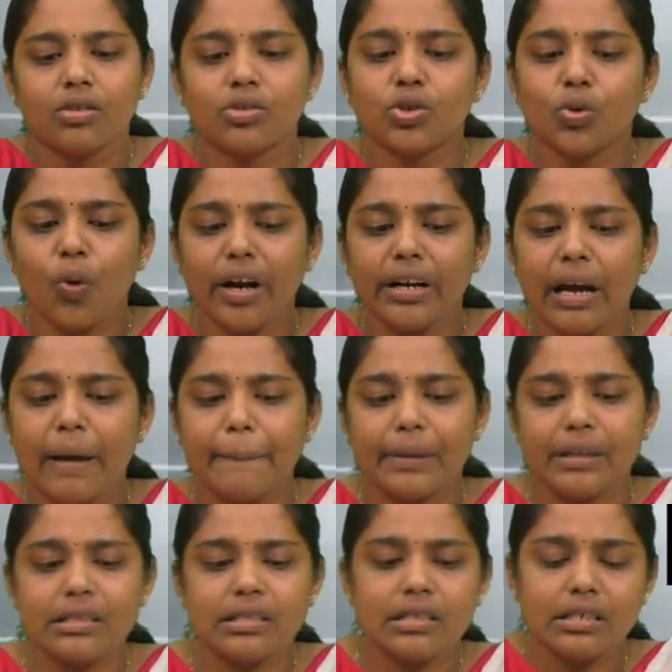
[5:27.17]
so what
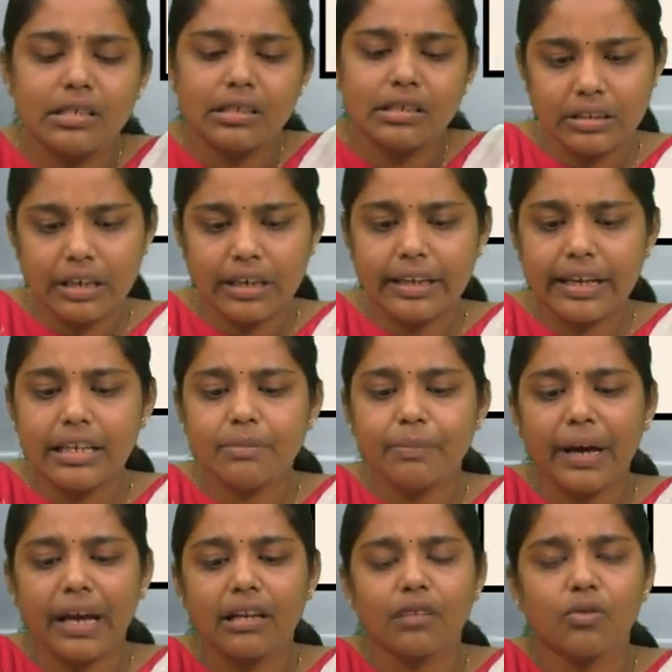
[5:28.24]
happens 38th
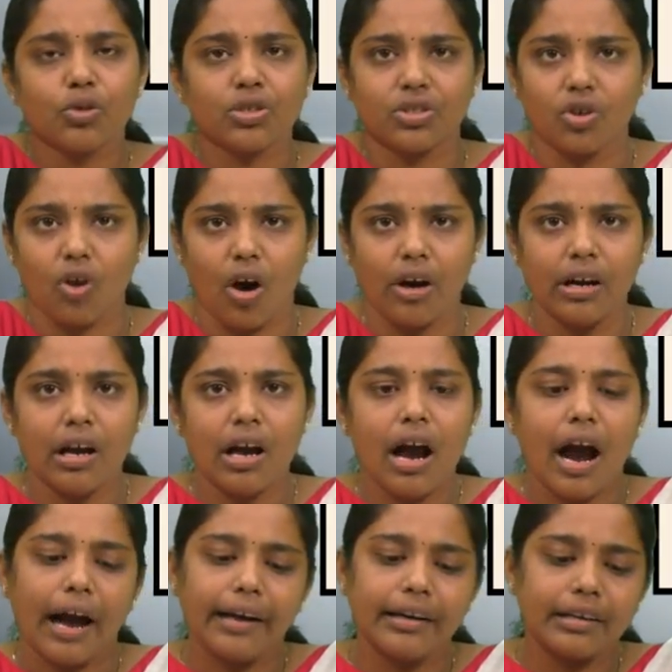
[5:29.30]
parallel was drawn
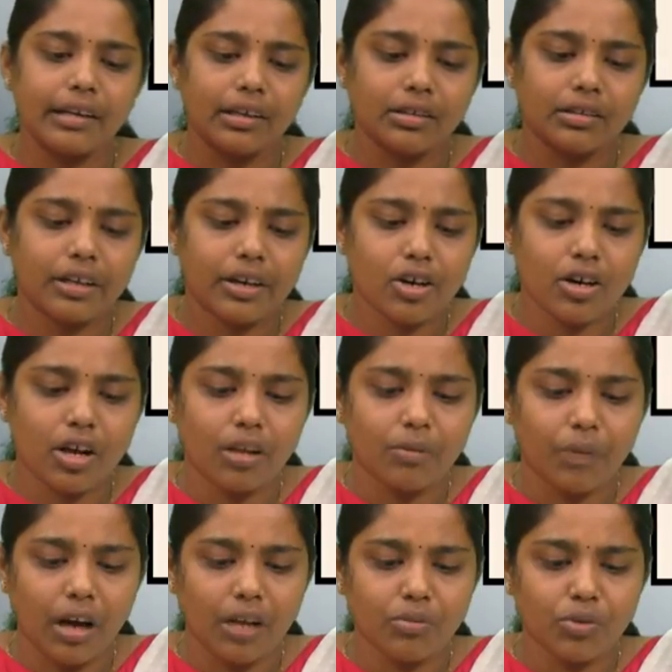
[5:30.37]
and uh, there are
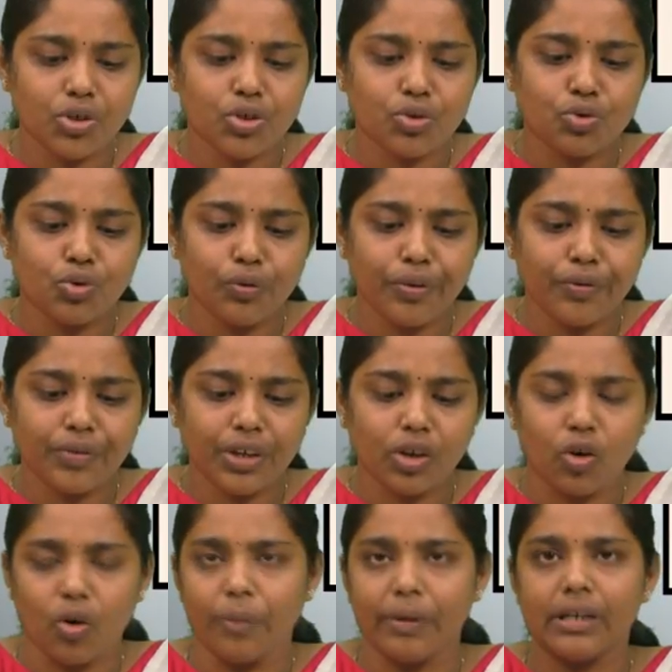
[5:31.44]
al almost 250
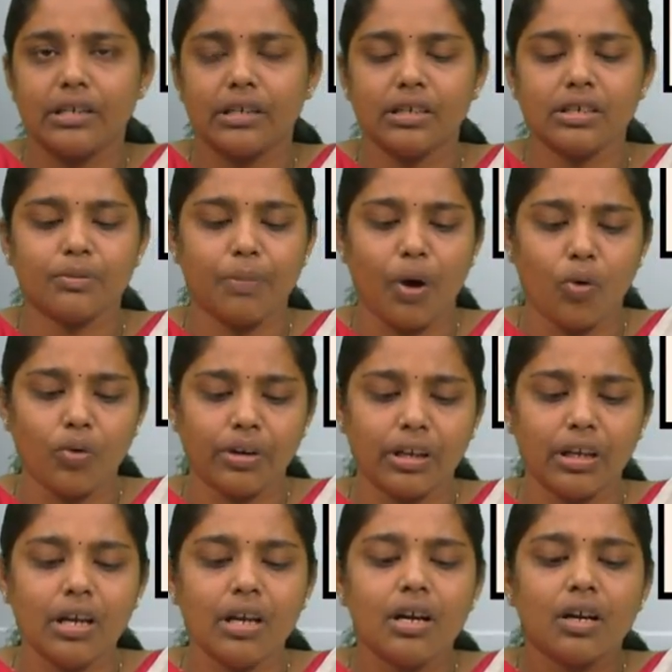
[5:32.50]
kilometers
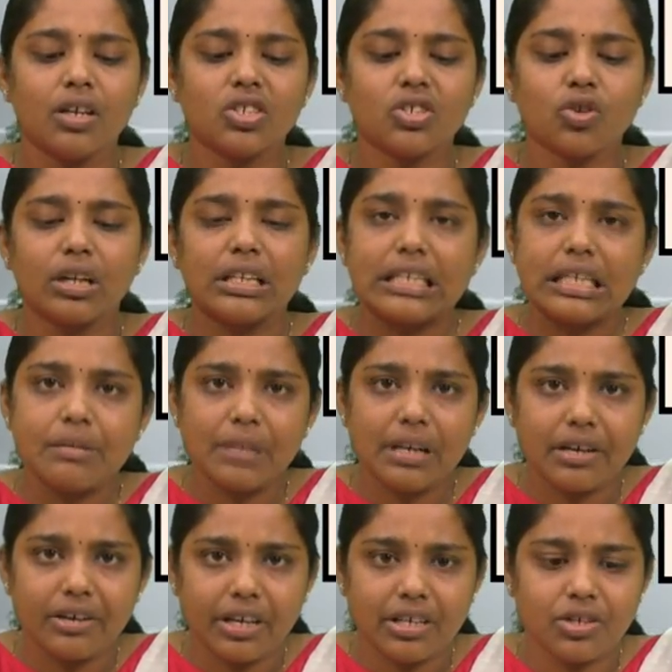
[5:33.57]
boundary which is called
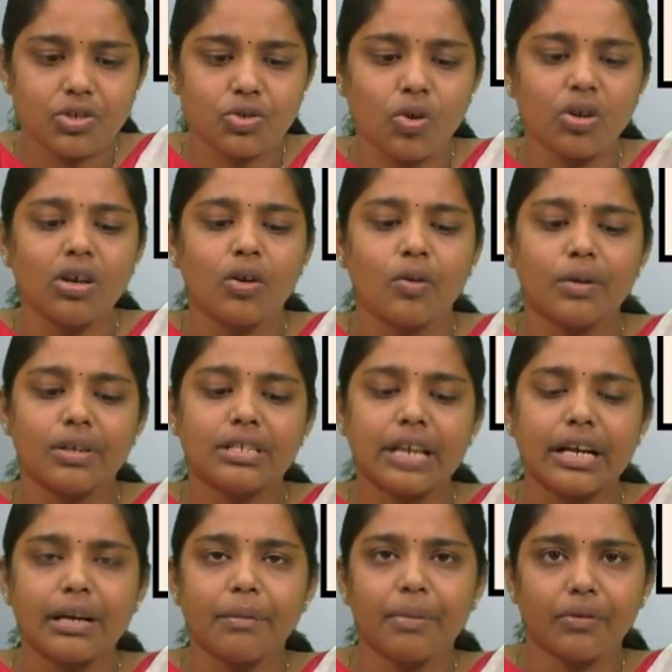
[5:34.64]
demilitarized zone was
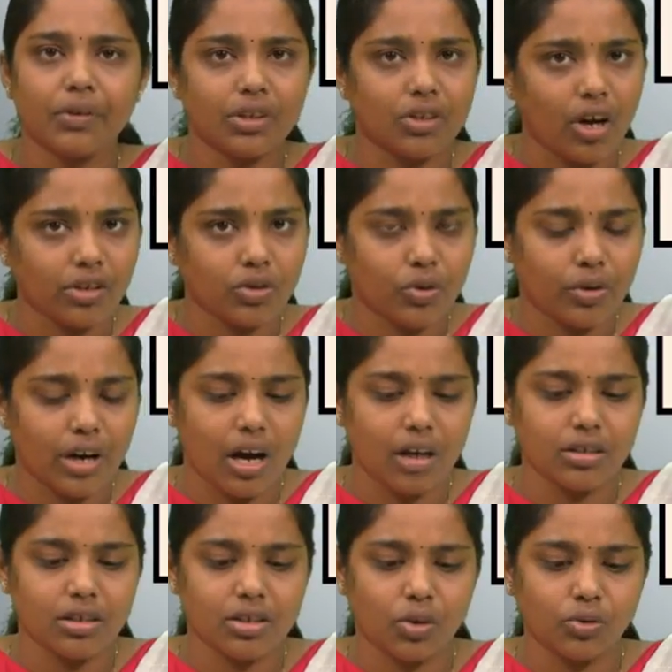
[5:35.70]
set up between north korea
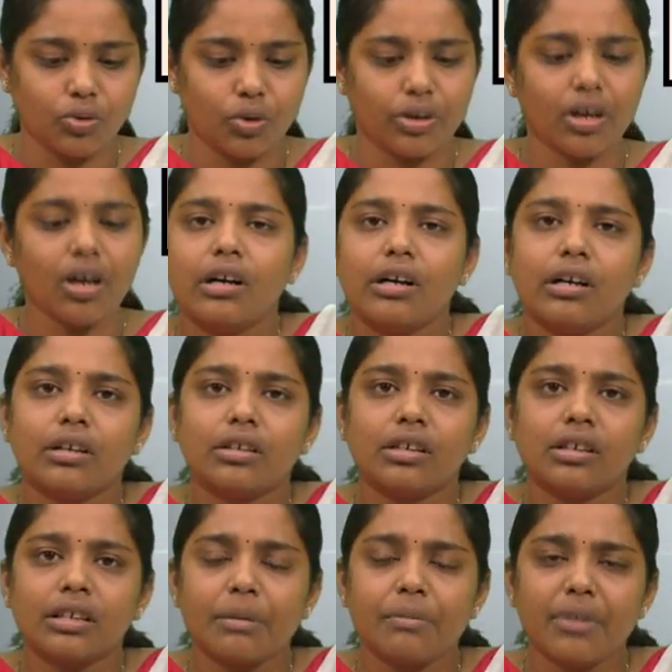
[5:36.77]
and the south korea
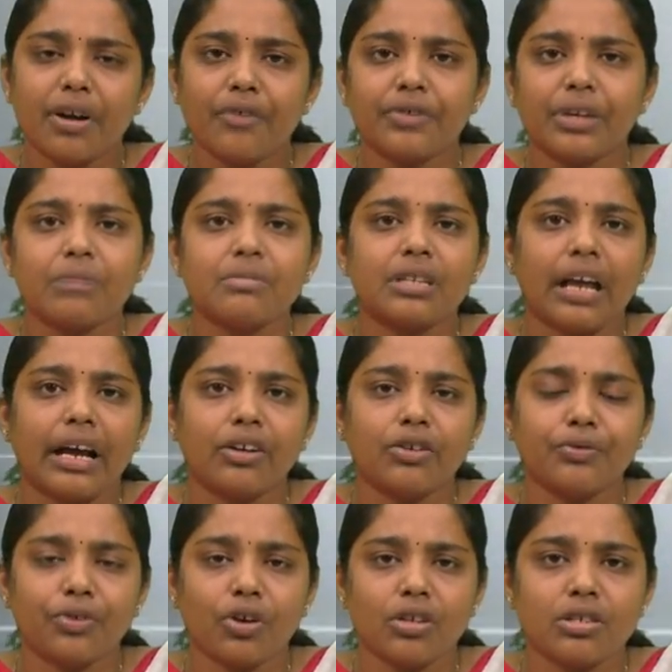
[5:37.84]
uh, number of times line
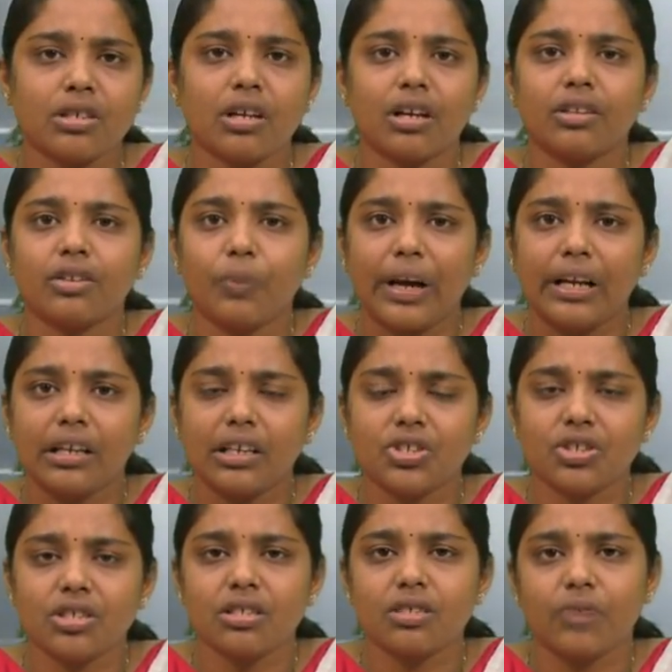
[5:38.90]
of crossing and the
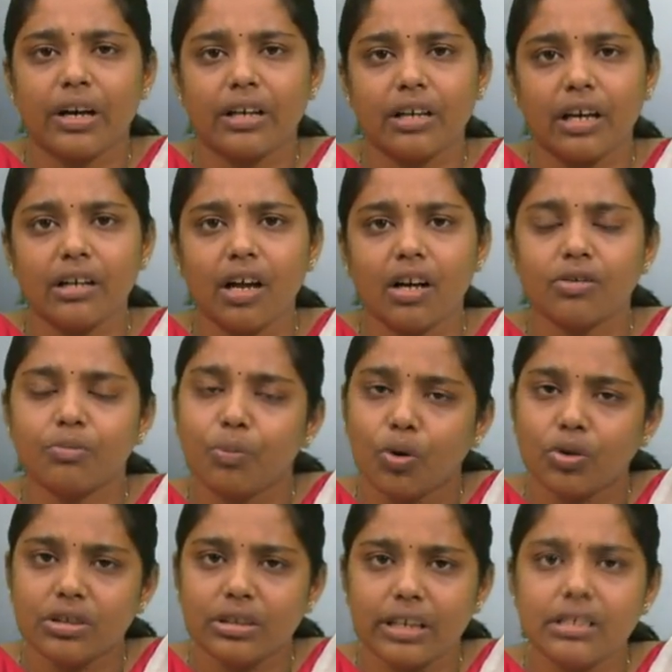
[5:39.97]
violations were done on
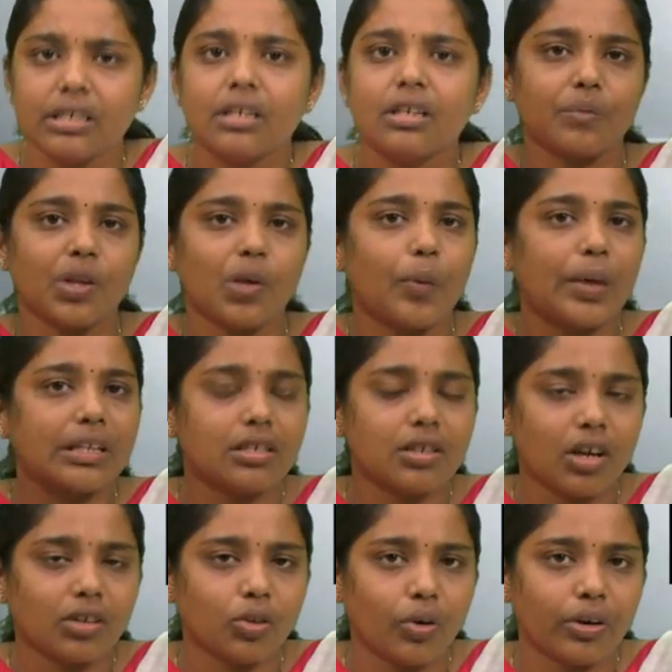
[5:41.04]
both sides whether
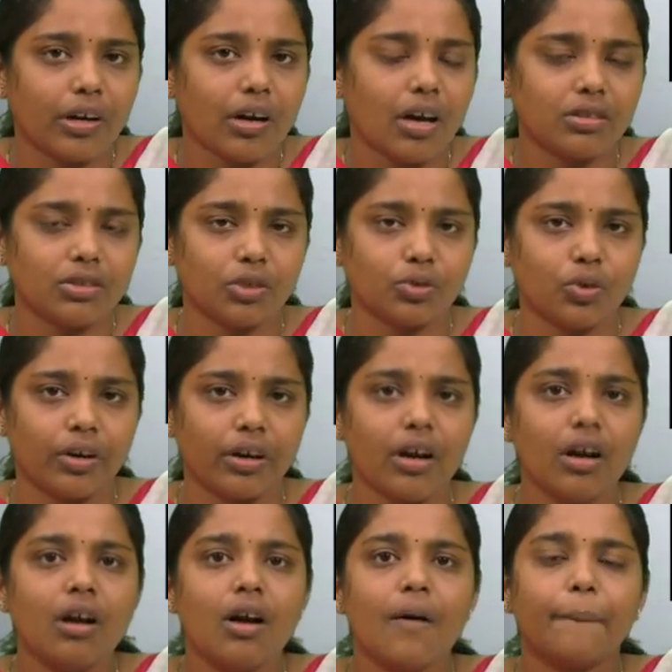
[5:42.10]
North Korea or South Korea,
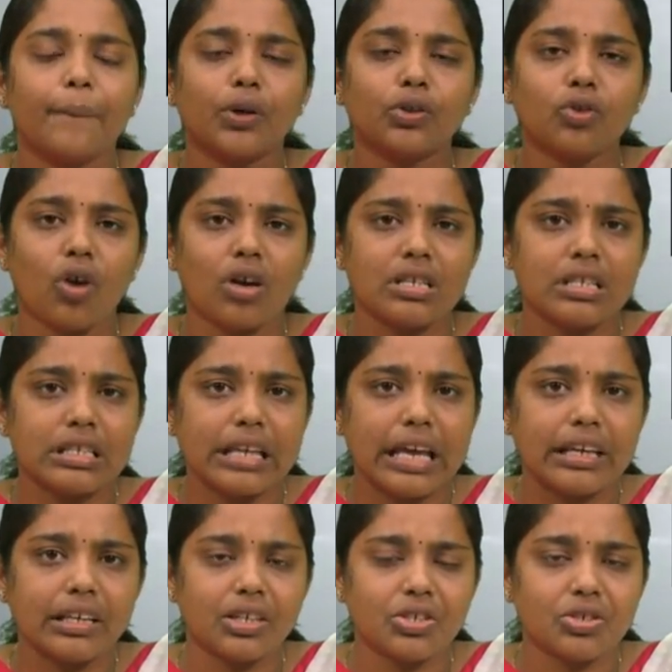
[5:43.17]
both constantly
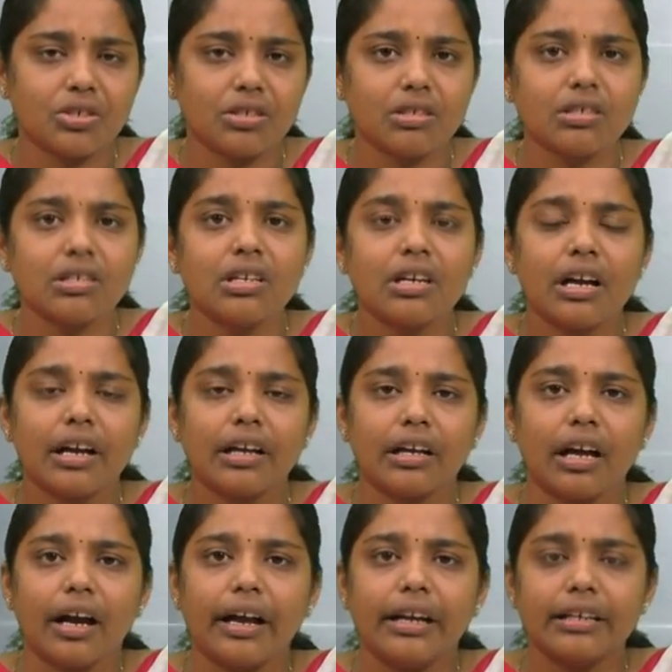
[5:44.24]
engaged in the
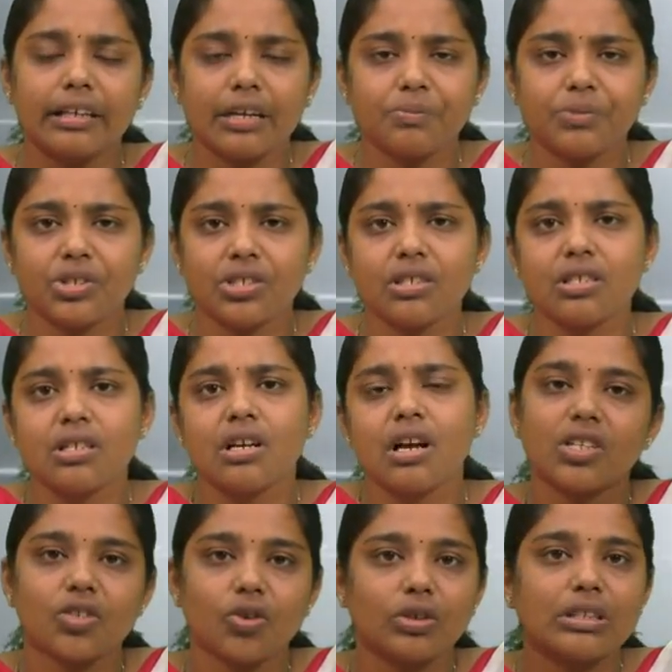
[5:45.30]
interruptions.
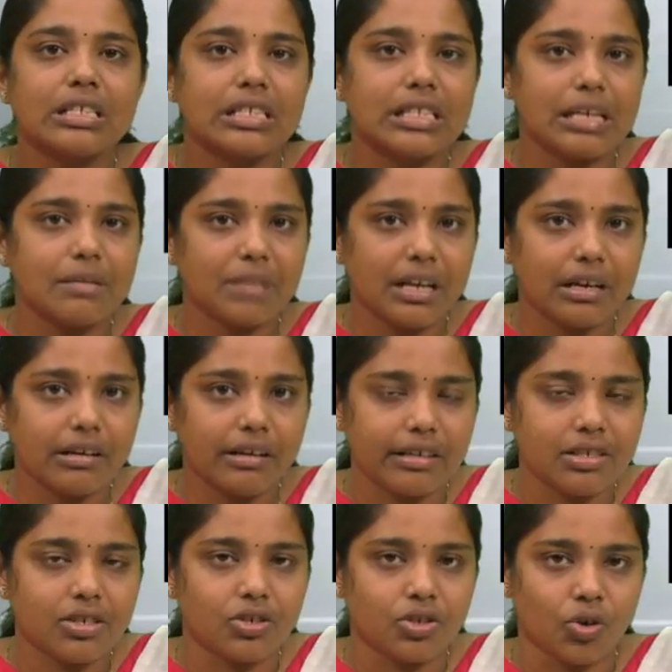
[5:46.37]
So, this
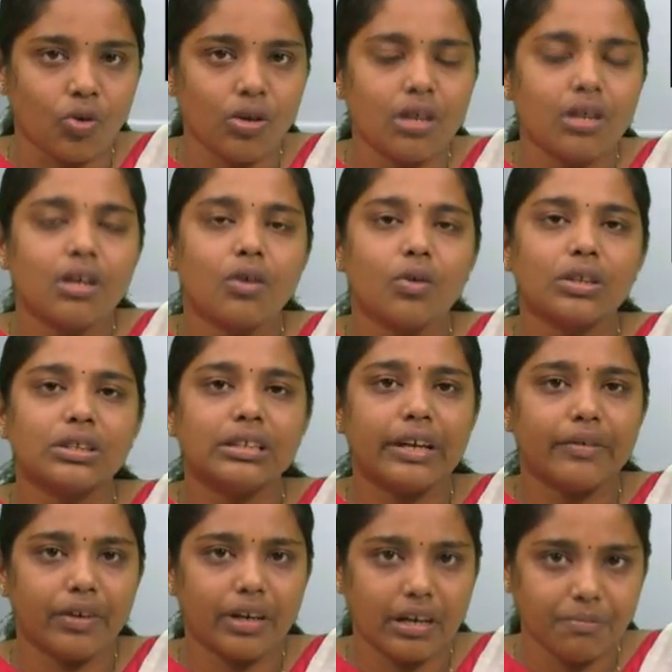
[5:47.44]
demilitarized zone was
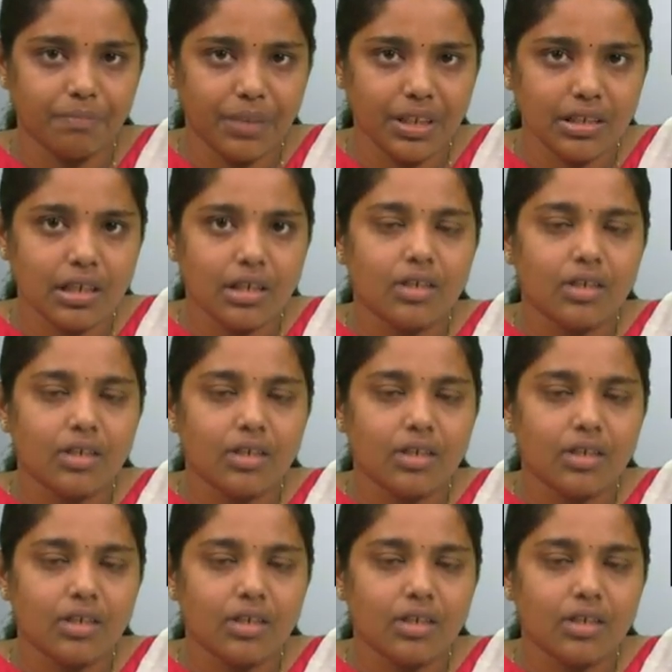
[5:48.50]
never at peace.